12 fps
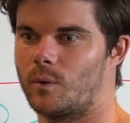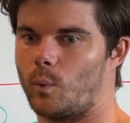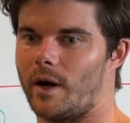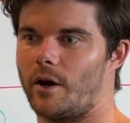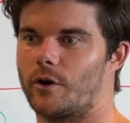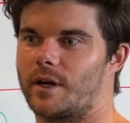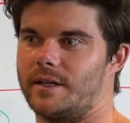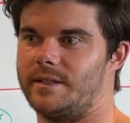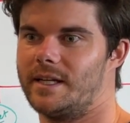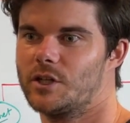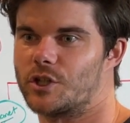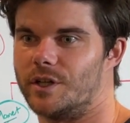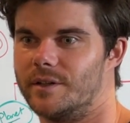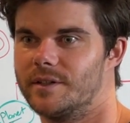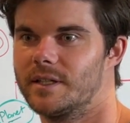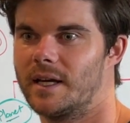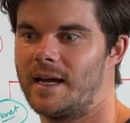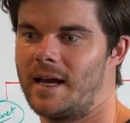we're
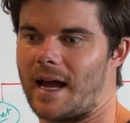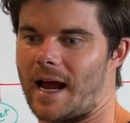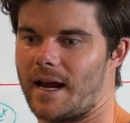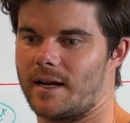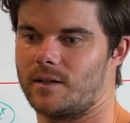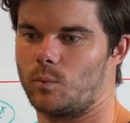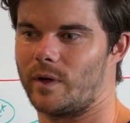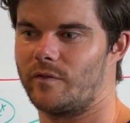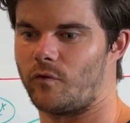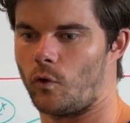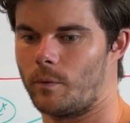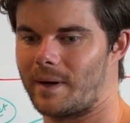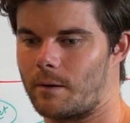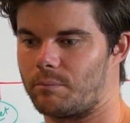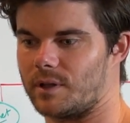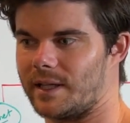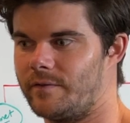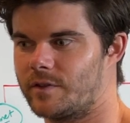conditioned and we form our
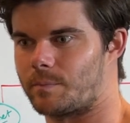beliefs,